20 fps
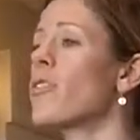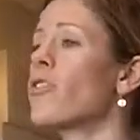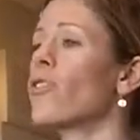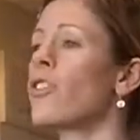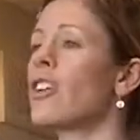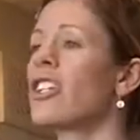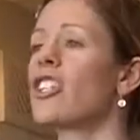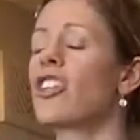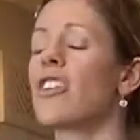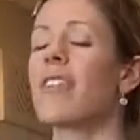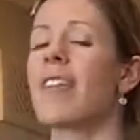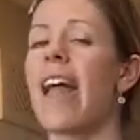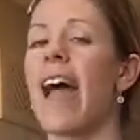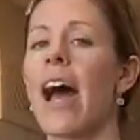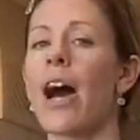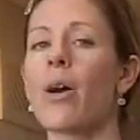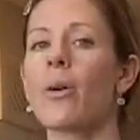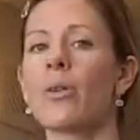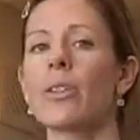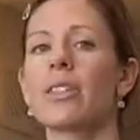syringe is
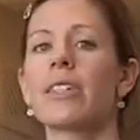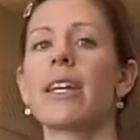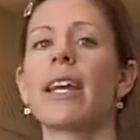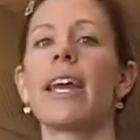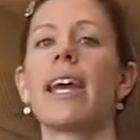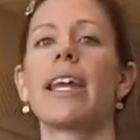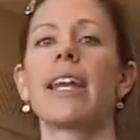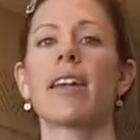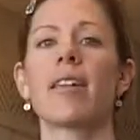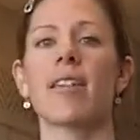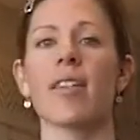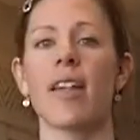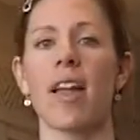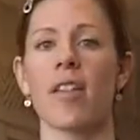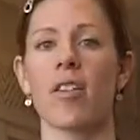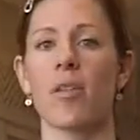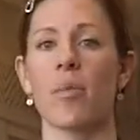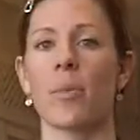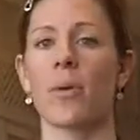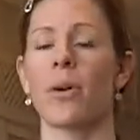out and
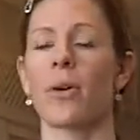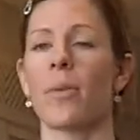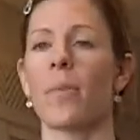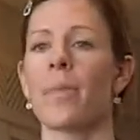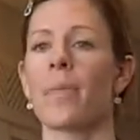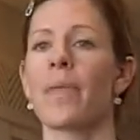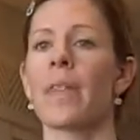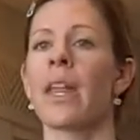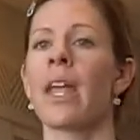accessible.